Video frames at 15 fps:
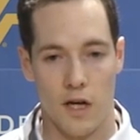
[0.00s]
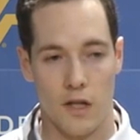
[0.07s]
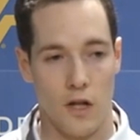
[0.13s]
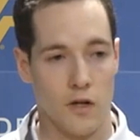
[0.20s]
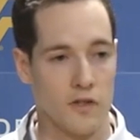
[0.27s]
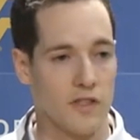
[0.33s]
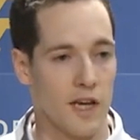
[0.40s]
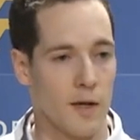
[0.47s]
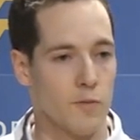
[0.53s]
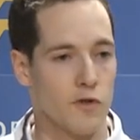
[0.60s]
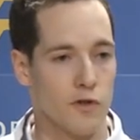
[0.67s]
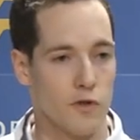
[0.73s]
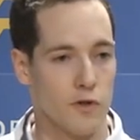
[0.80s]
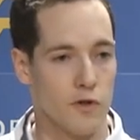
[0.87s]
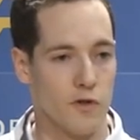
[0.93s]
a longtime
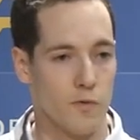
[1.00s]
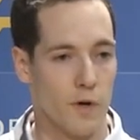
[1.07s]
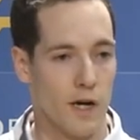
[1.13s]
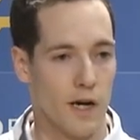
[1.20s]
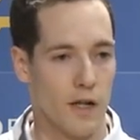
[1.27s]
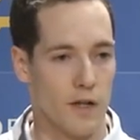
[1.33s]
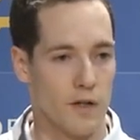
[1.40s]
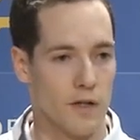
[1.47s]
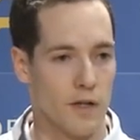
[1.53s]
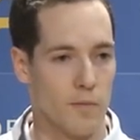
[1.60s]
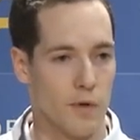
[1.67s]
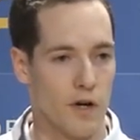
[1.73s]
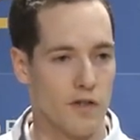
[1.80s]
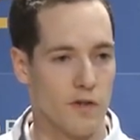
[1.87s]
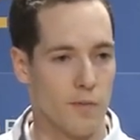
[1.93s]
shooter as well
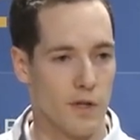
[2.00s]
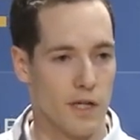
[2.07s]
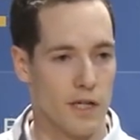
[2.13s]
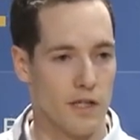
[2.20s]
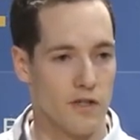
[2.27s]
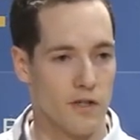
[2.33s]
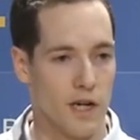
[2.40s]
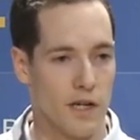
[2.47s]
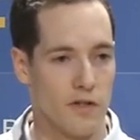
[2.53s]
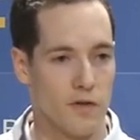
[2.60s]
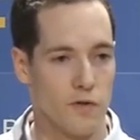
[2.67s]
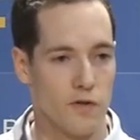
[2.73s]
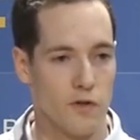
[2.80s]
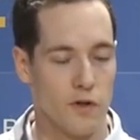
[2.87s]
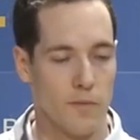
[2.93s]
and possibly an
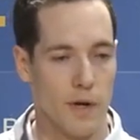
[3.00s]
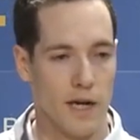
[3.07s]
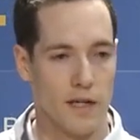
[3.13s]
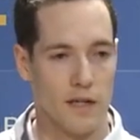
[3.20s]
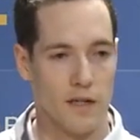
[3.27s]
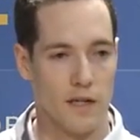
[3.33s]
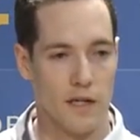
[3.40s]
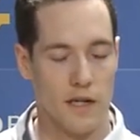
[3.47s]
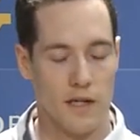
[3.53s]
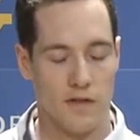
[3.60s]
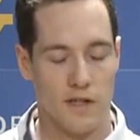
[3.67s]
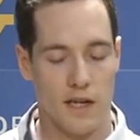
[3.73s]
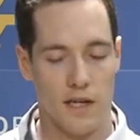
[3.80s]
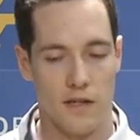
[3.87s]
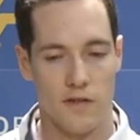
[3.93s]
international shooter back in
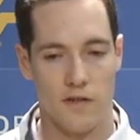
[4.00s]
his day.